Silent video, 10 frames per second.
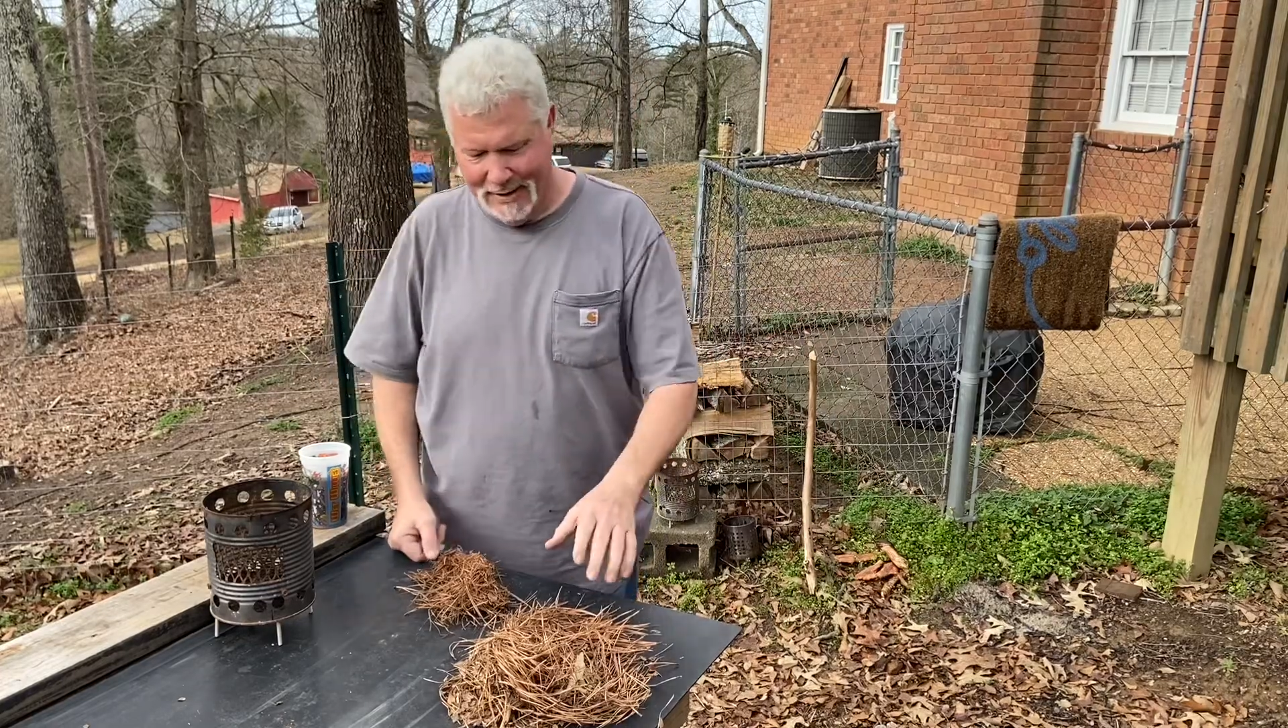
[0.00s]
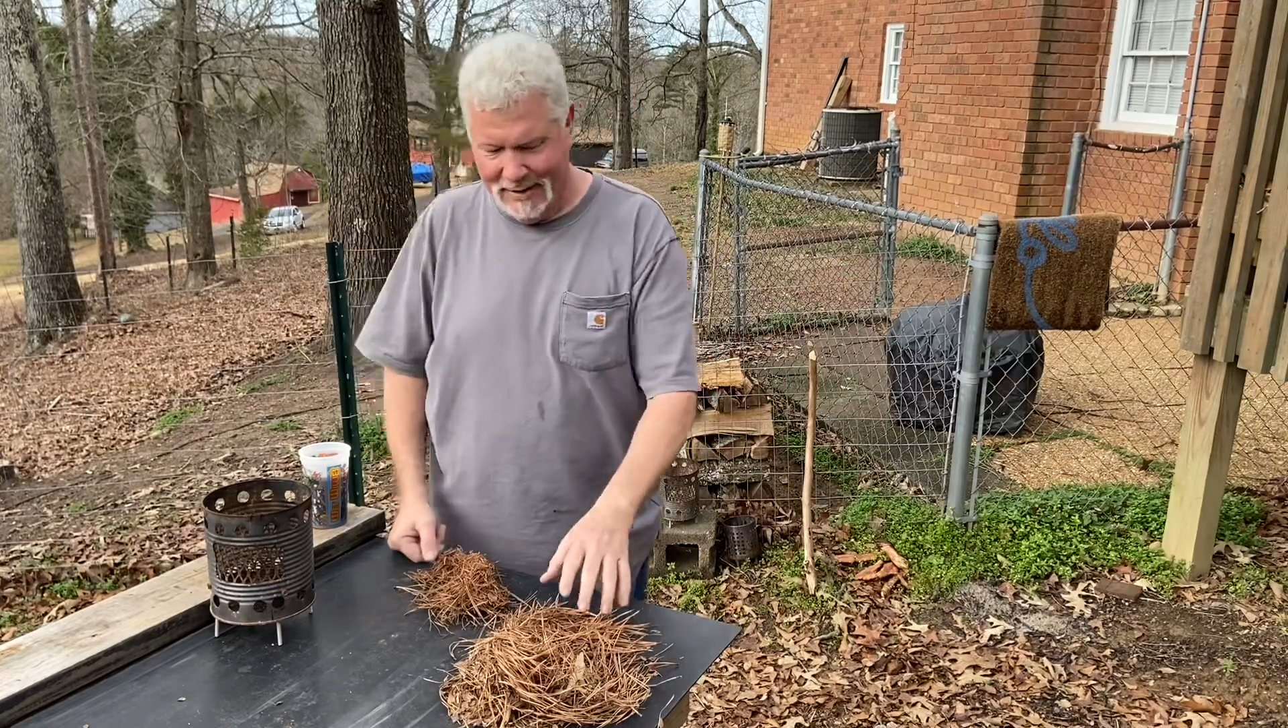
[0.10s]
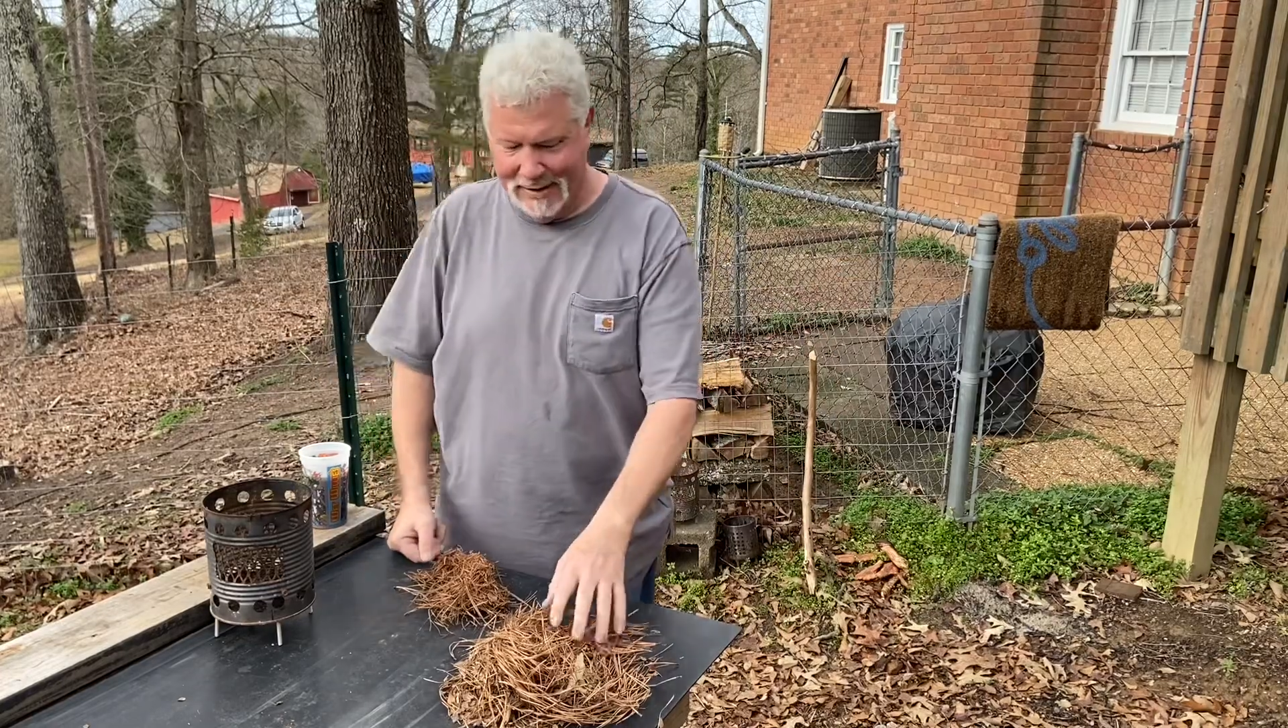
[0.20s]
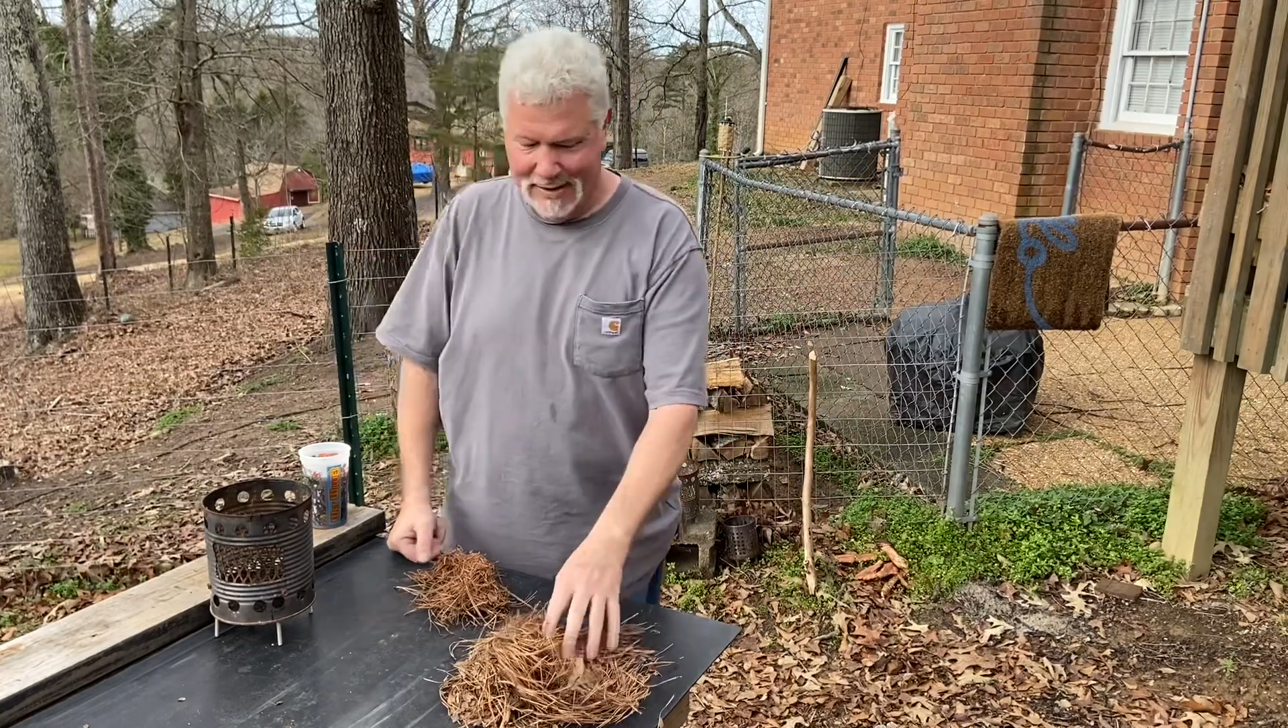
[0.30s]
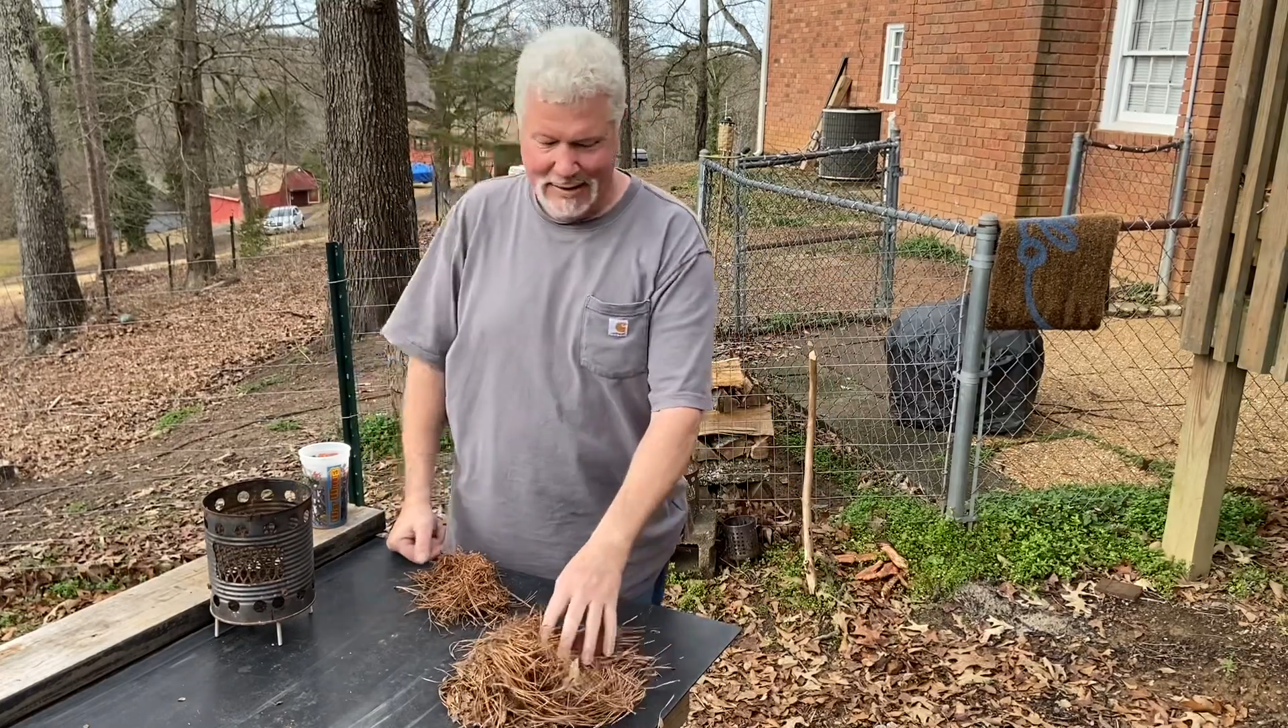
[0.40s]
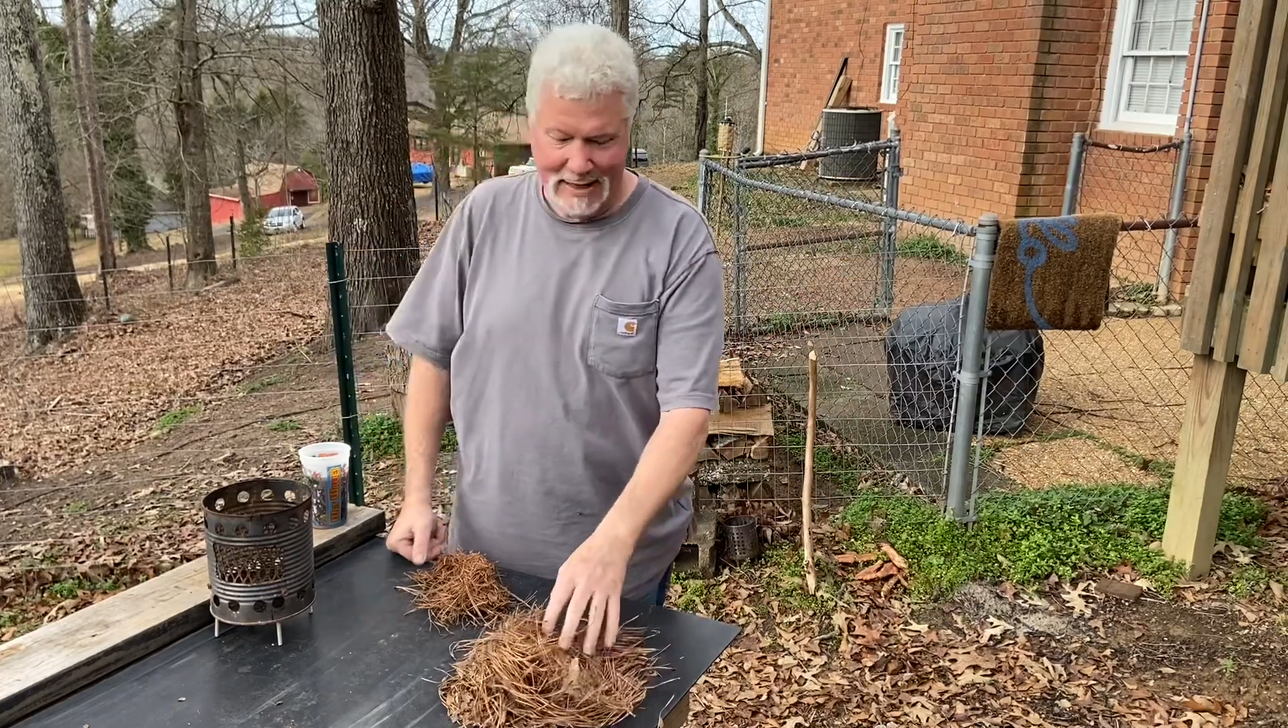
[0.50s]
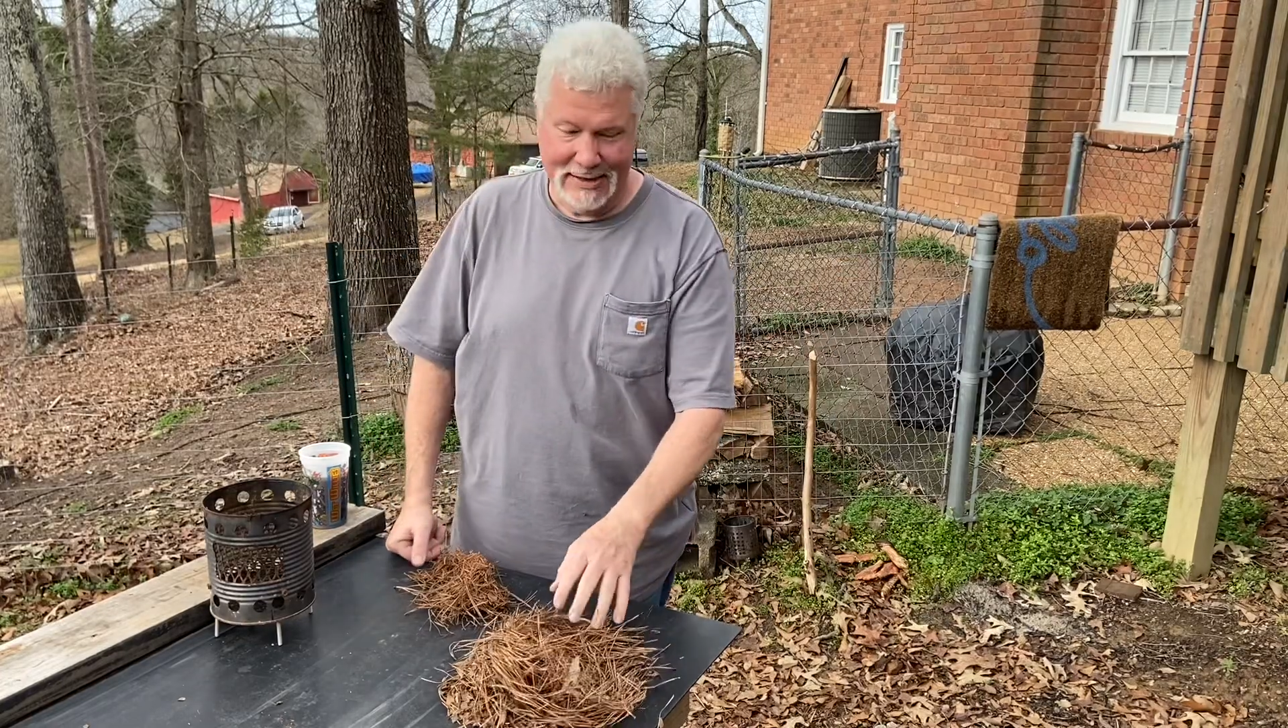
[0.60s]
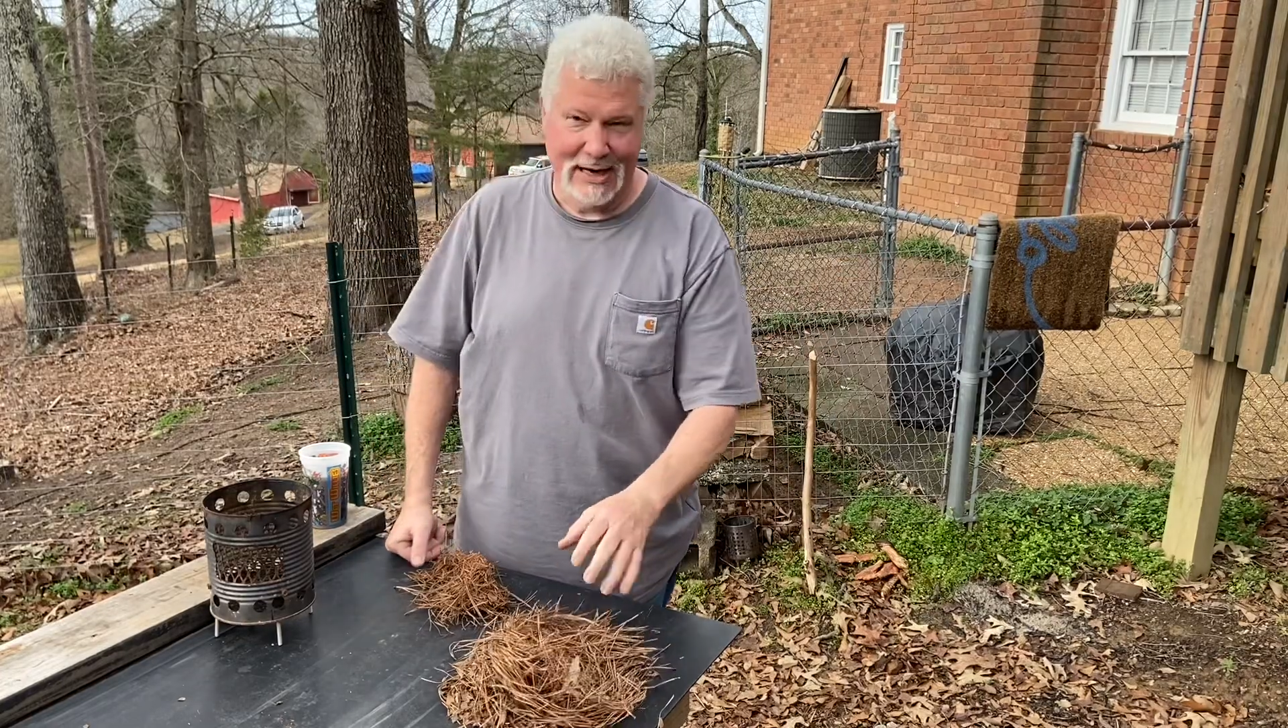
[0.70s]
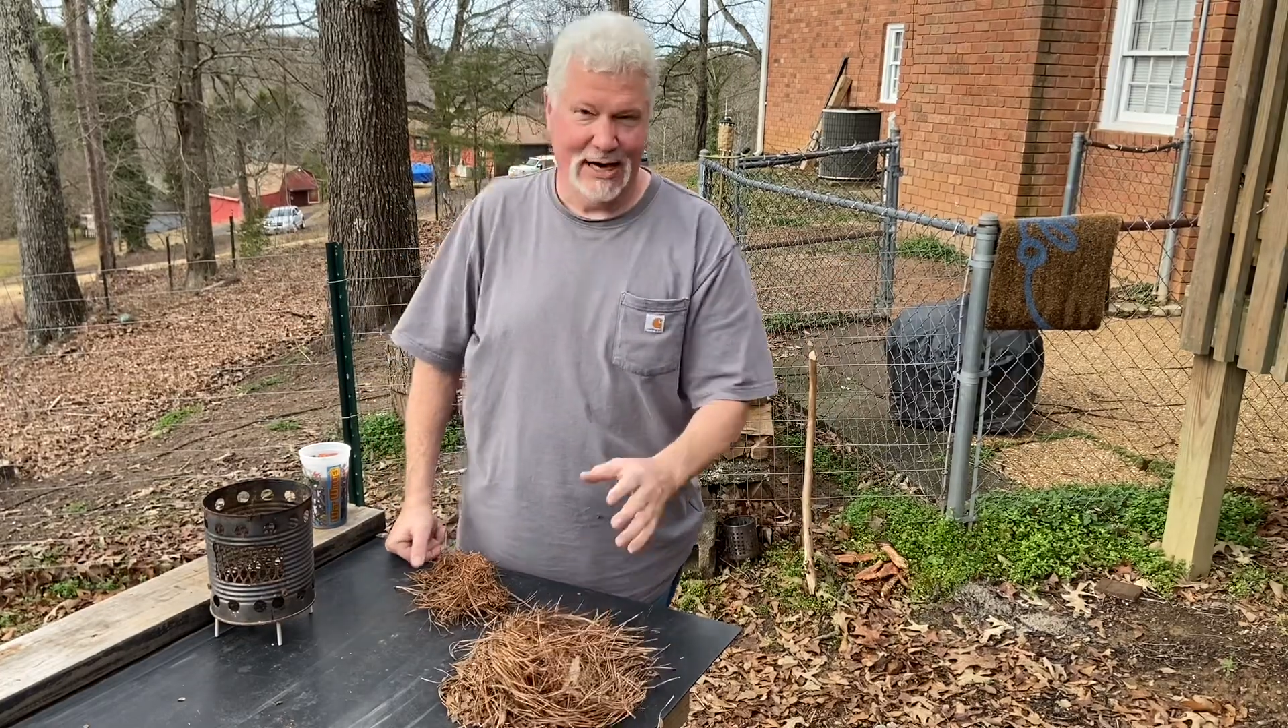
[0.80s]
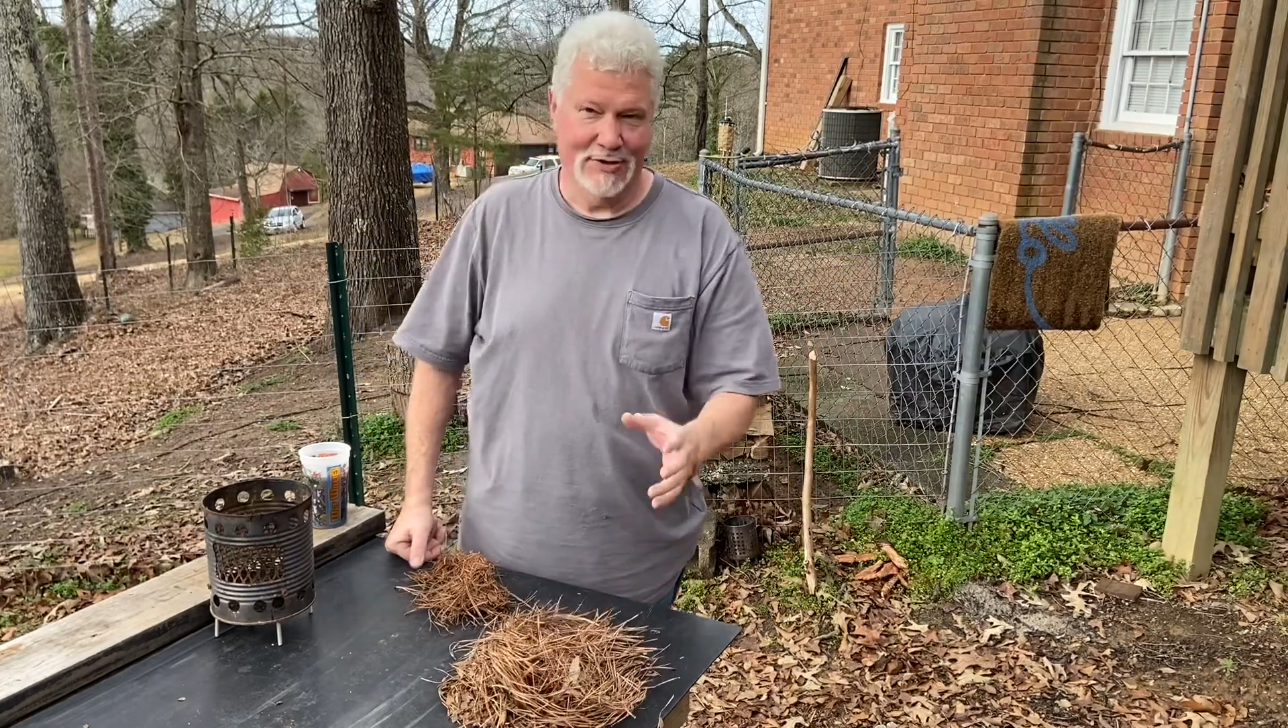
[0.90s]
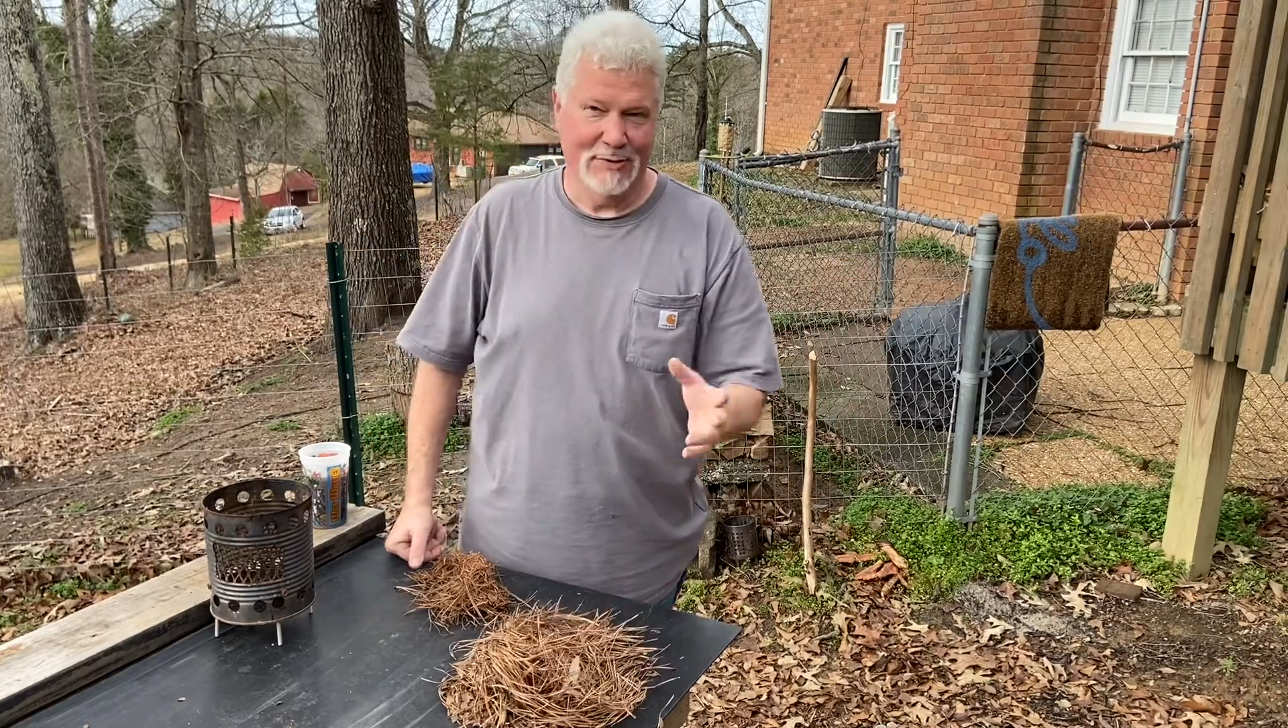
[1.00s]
didn't get tires